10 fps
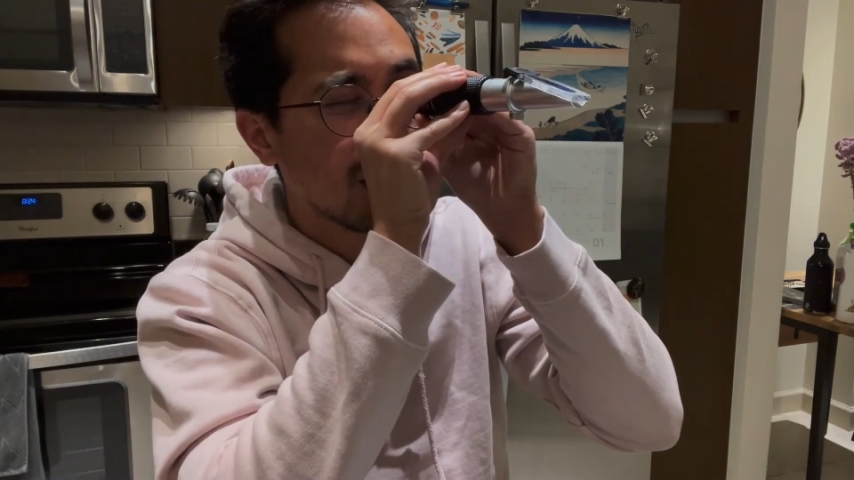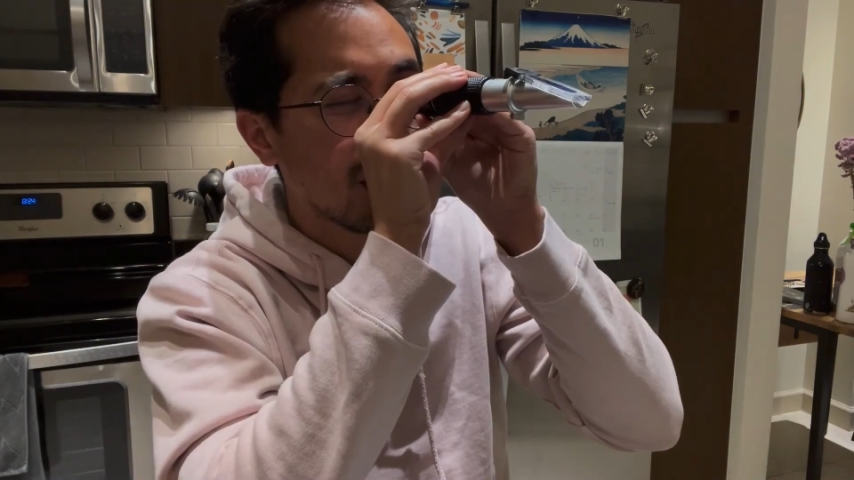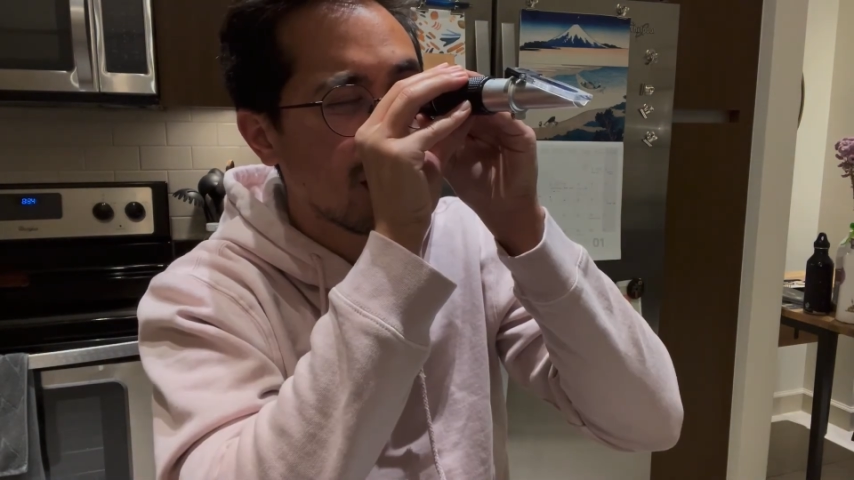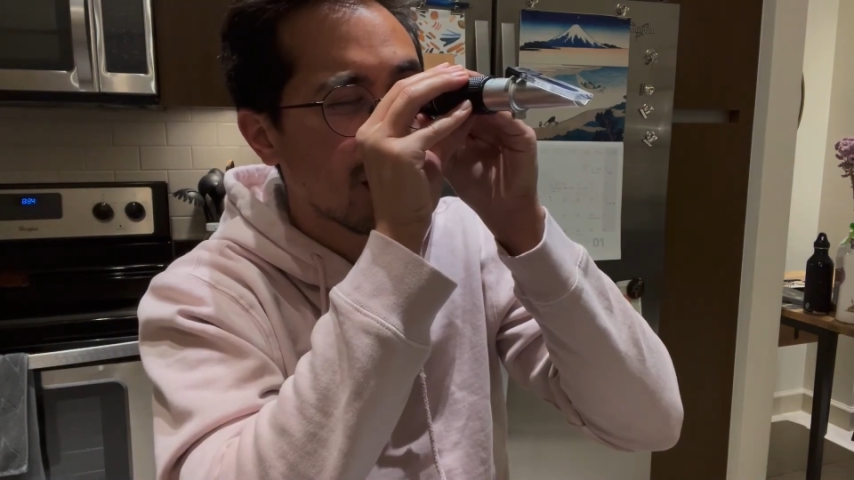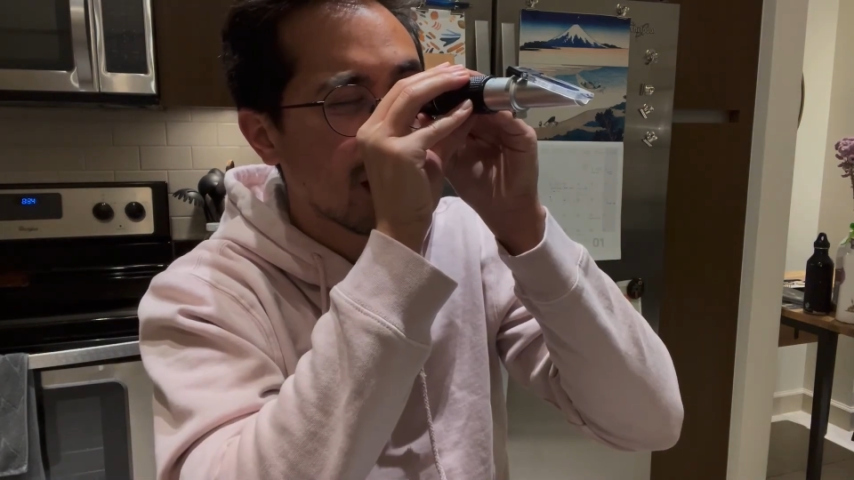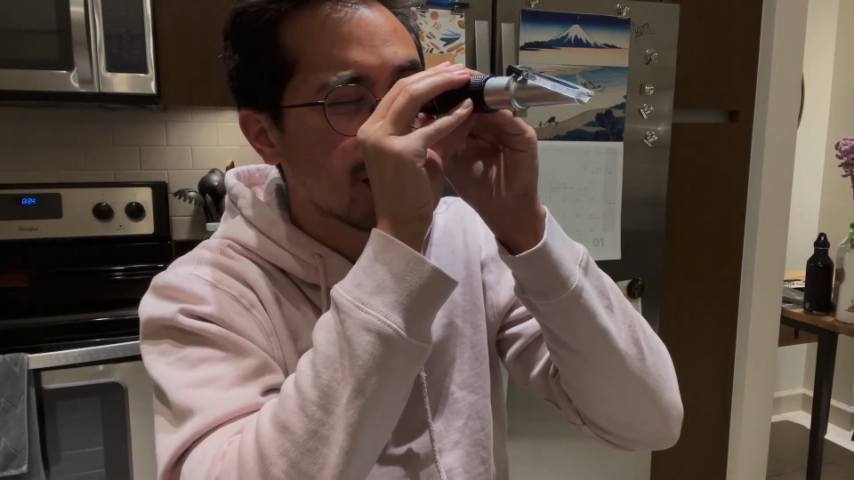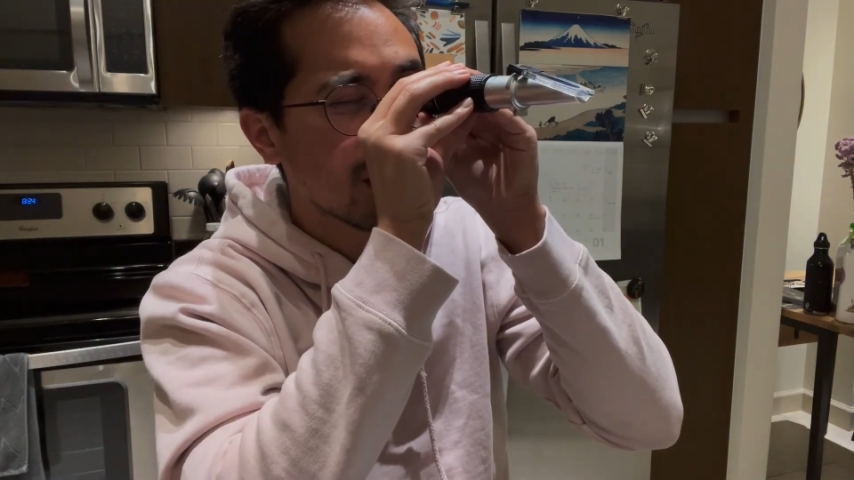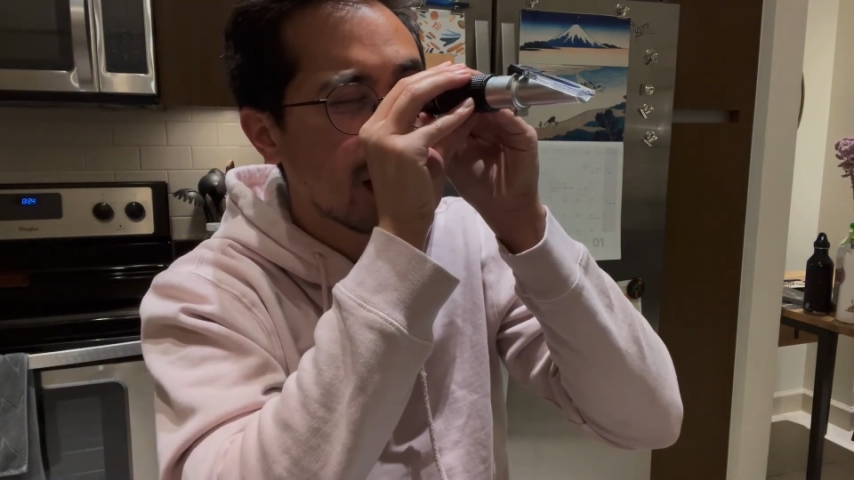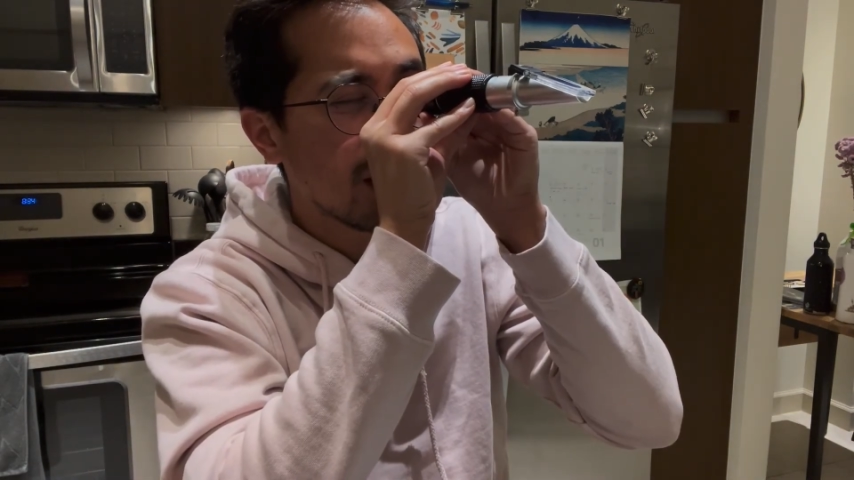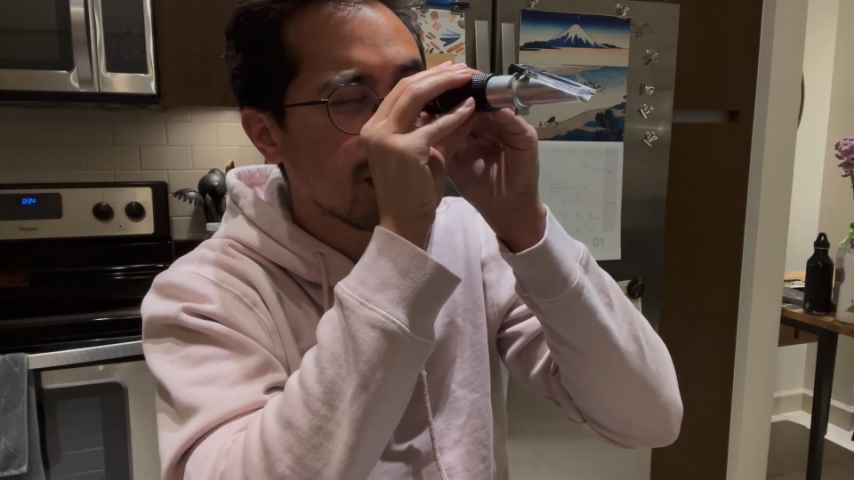Okay, so
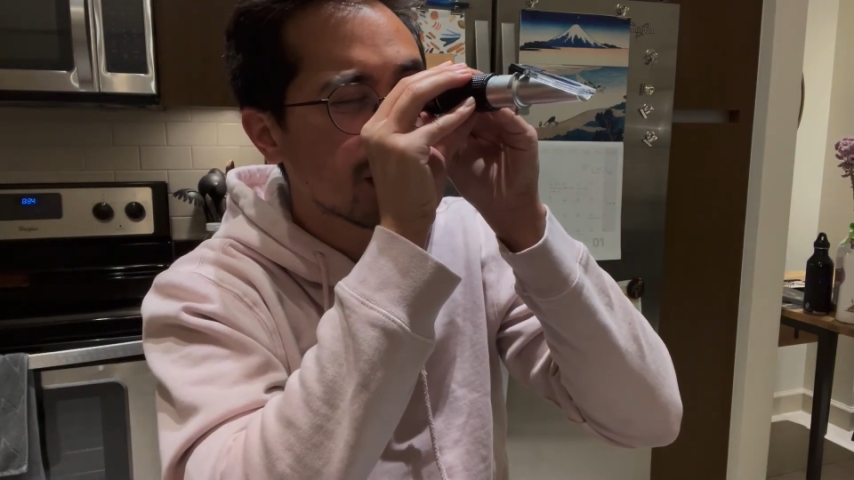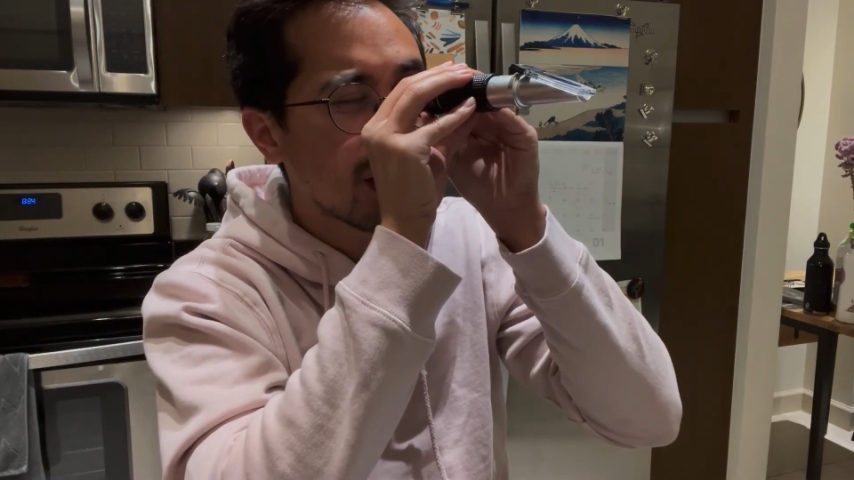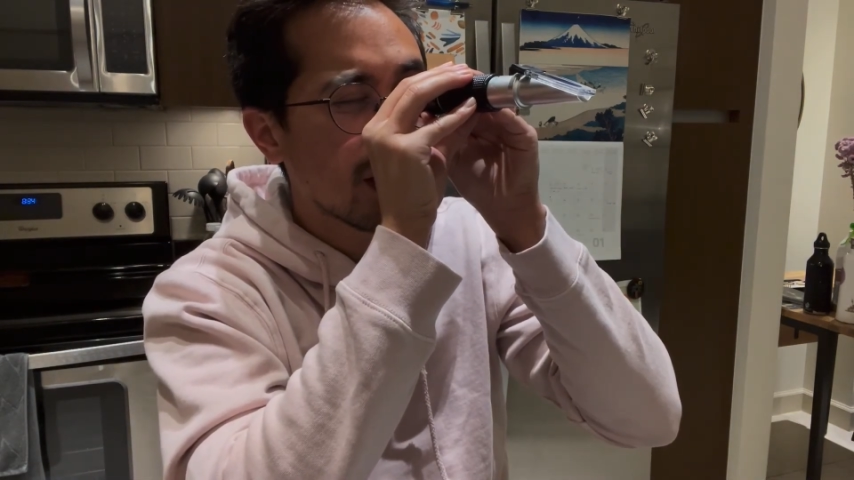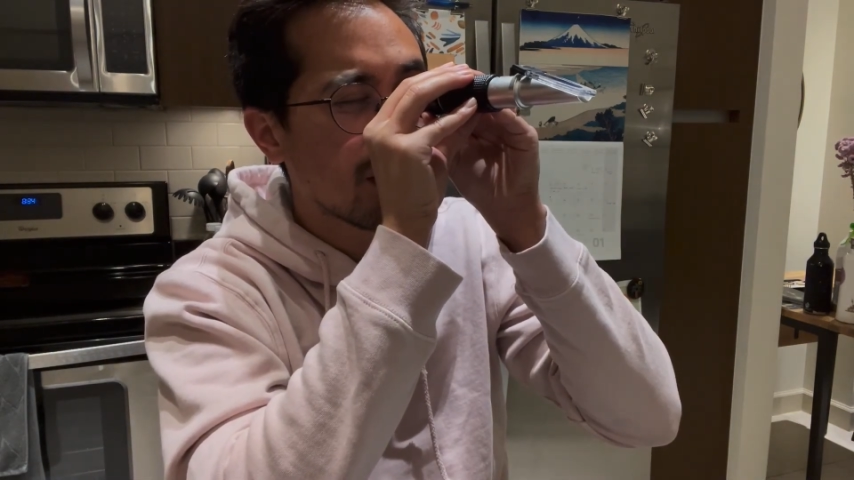that looks like